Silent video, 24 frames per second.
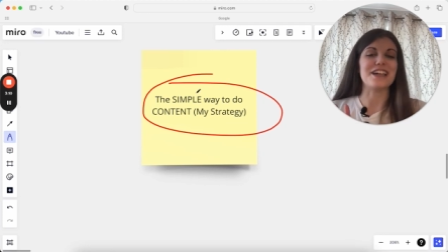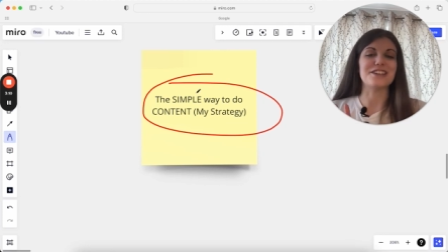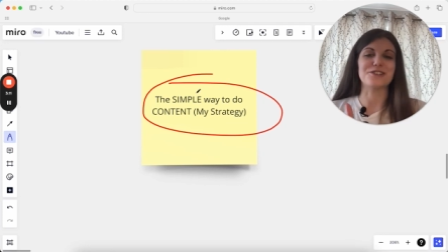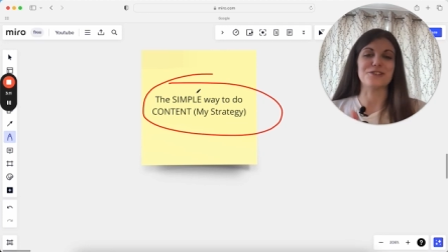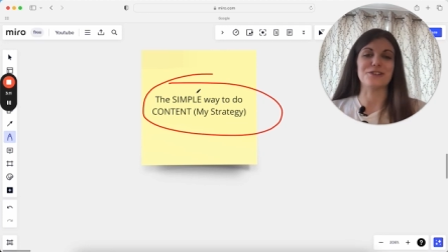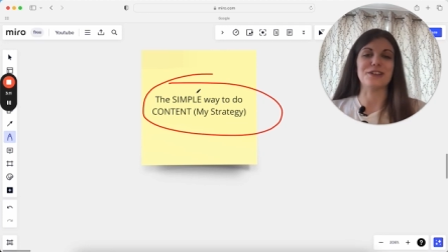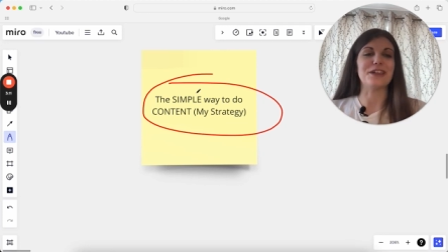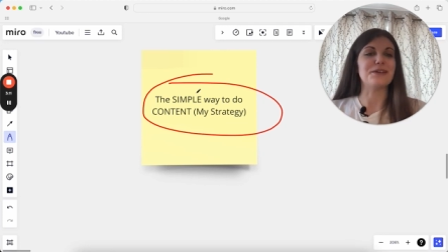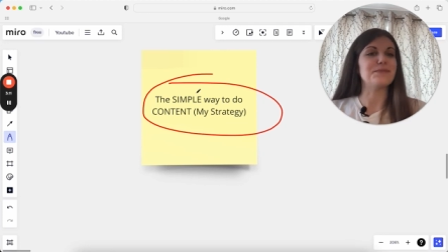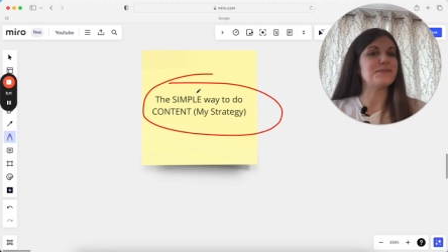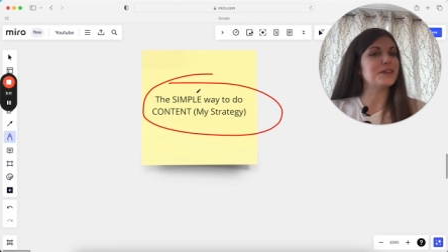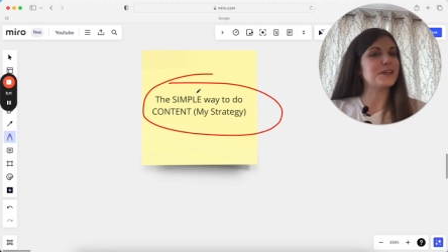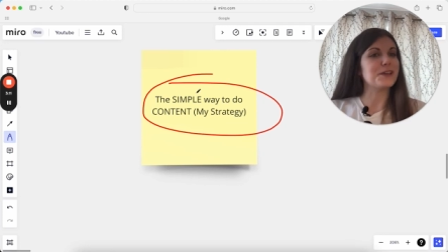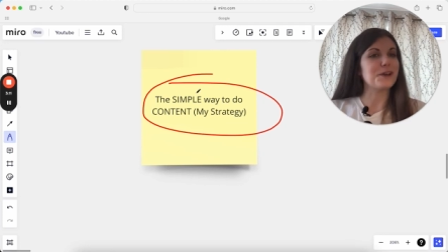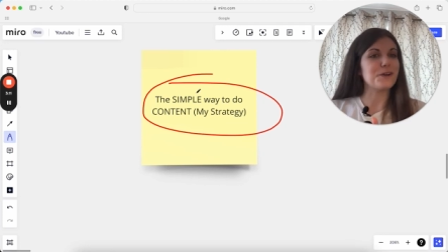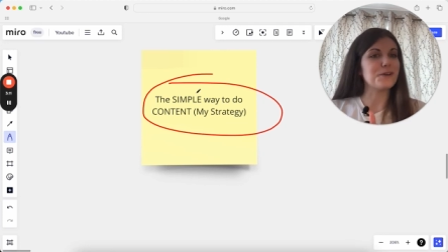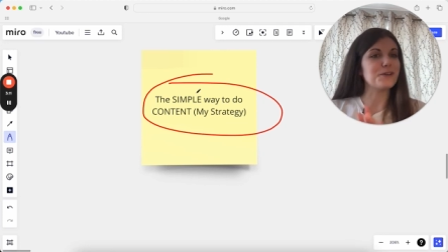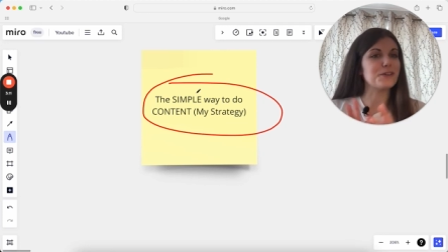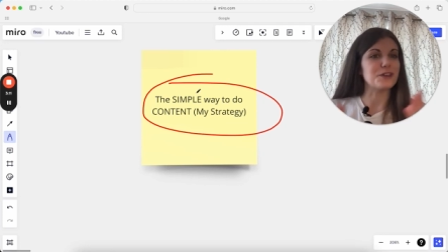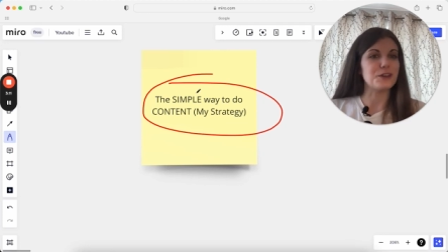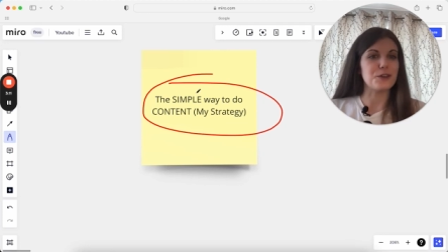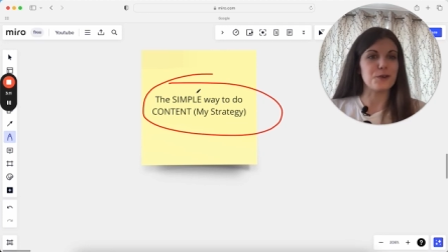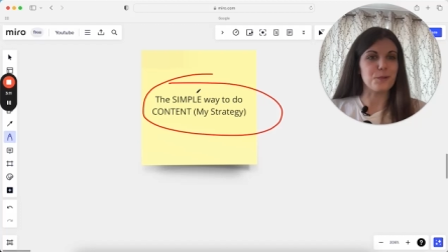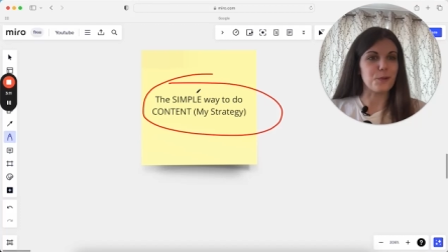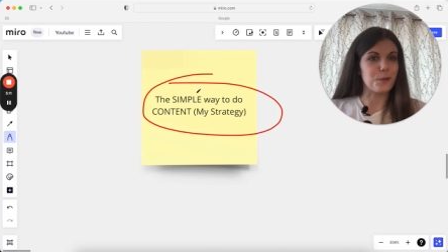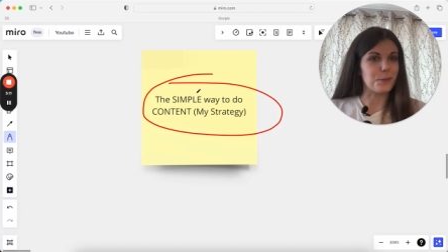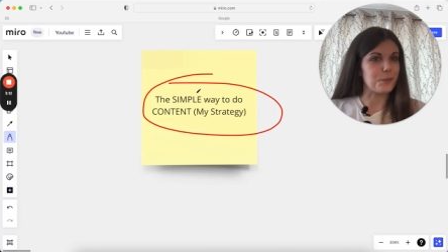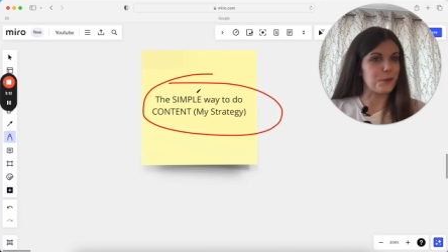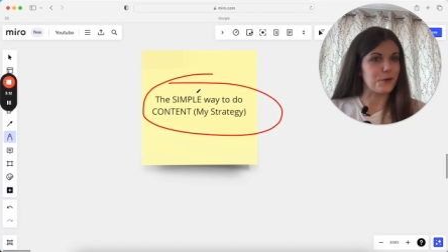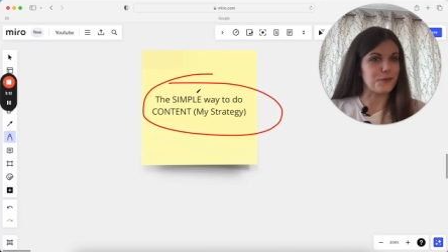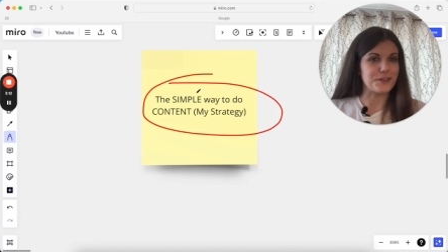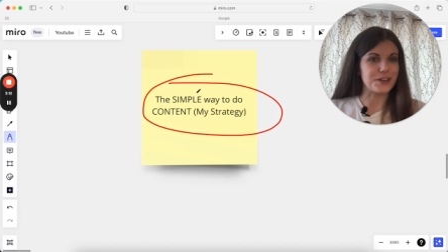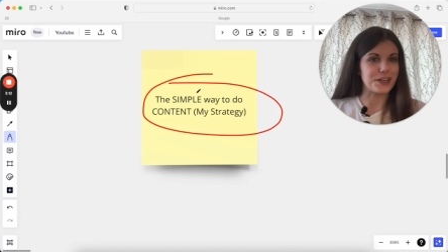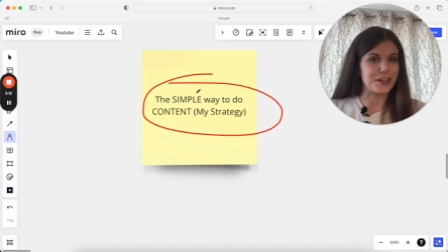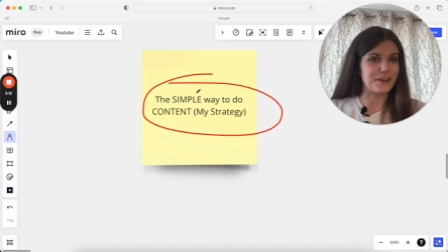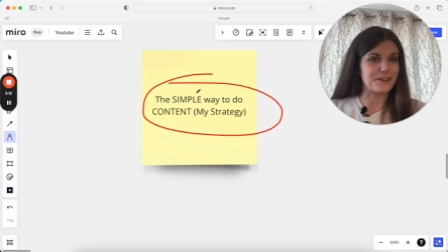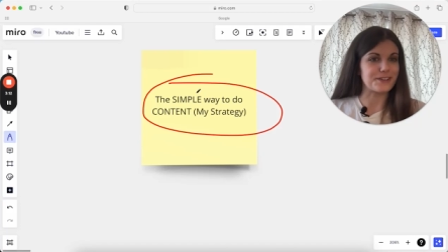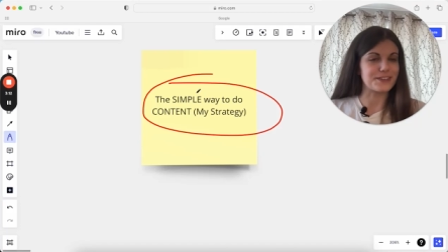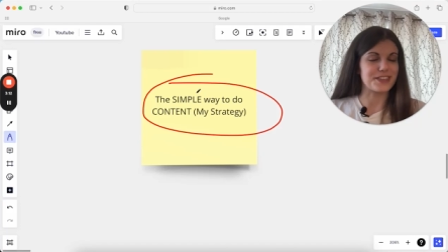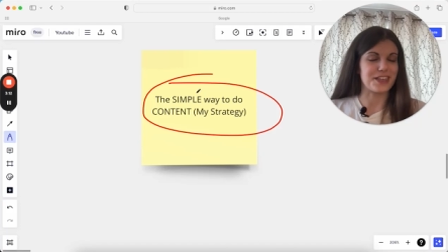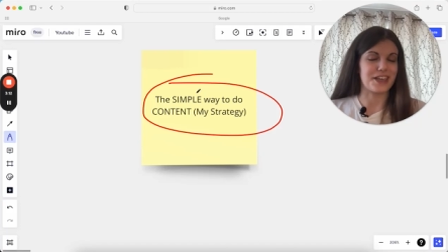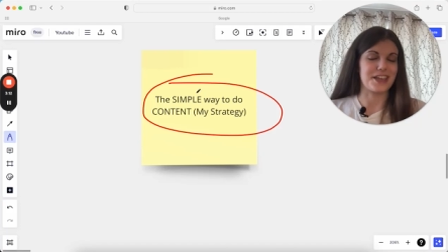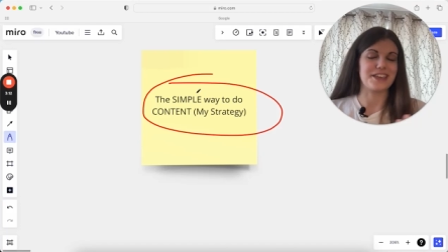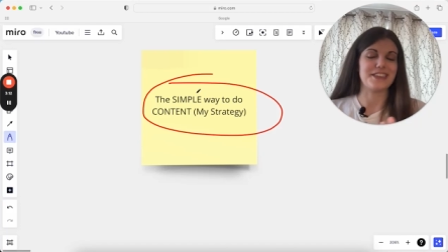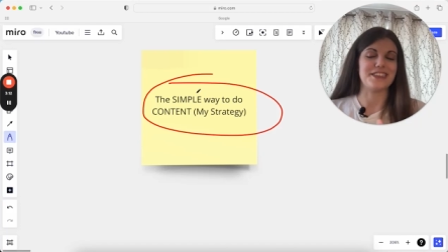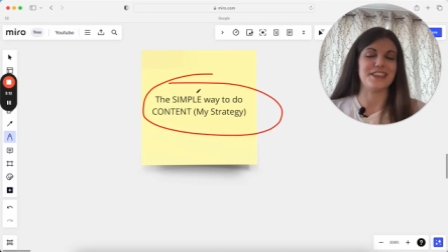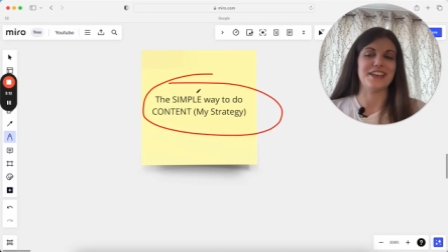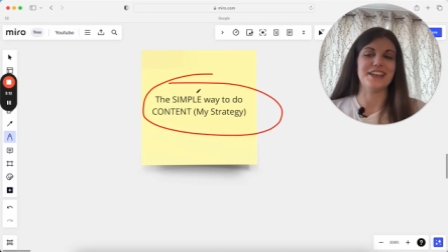to let me know that you want more videos
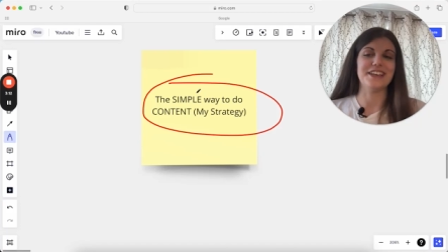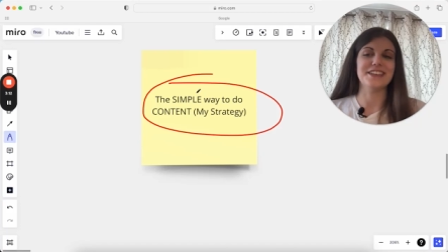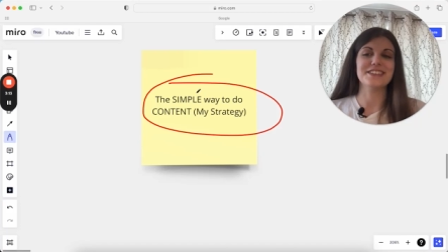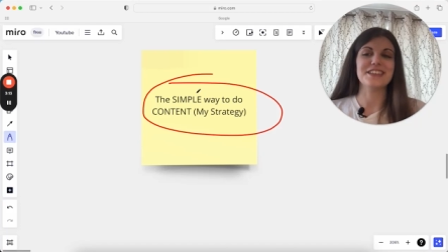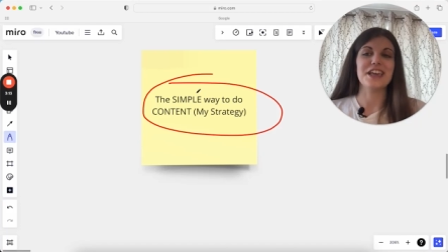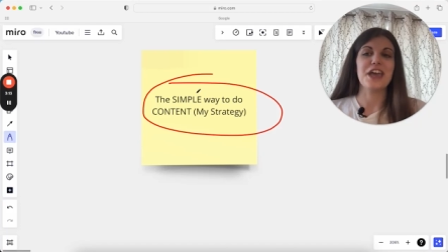like this.